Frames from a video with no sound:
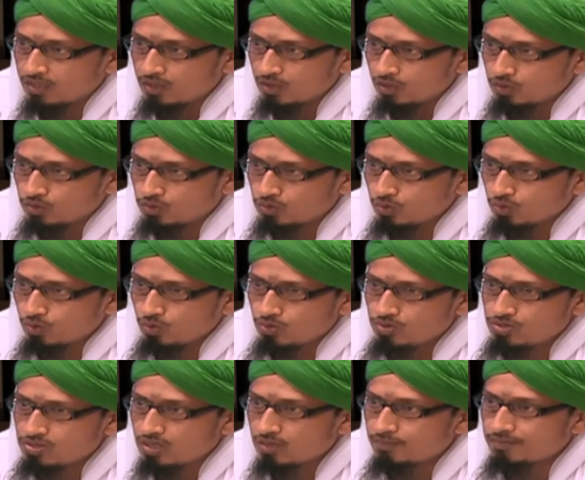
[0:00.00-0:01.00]

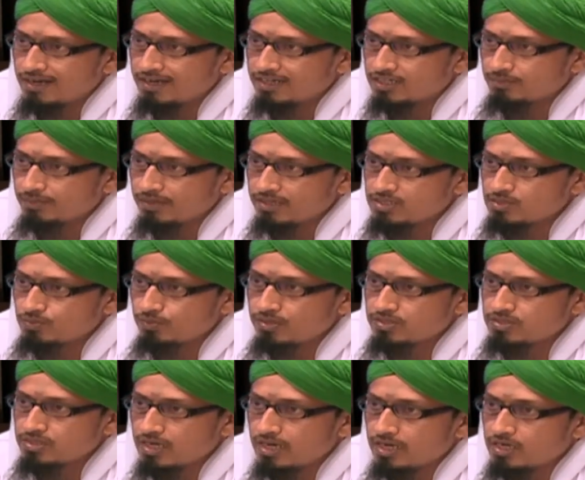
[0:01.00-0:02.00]
those commandments
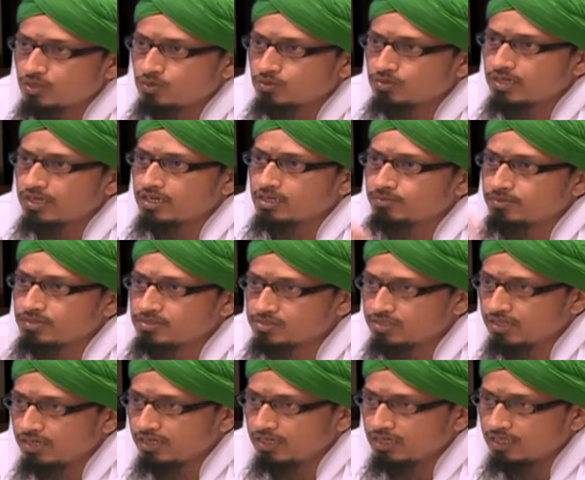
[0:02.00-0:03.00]
which are
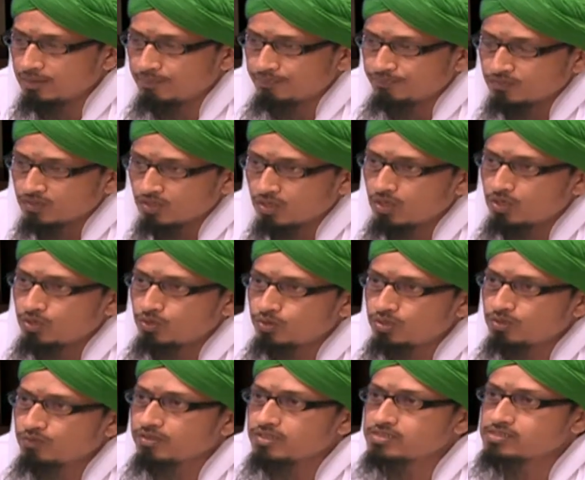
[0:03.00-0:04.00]
unanimously or
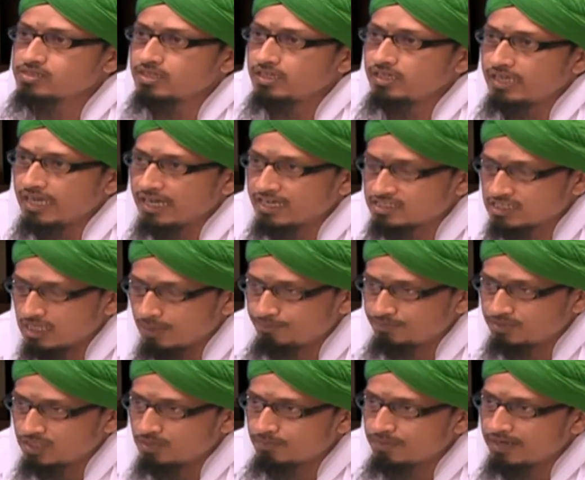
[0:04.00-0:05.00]
universally
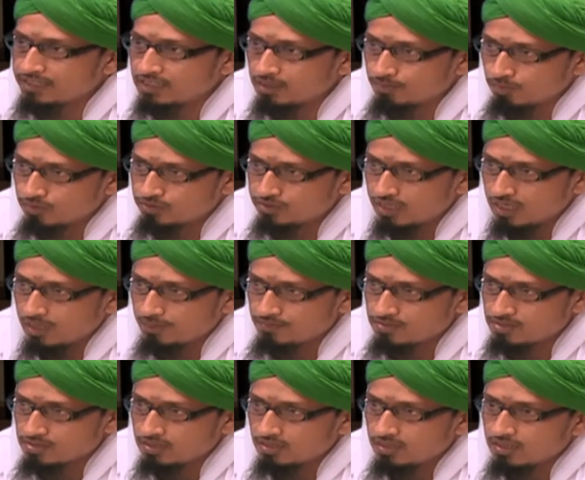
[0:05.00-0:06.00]
accepted by the Muslims.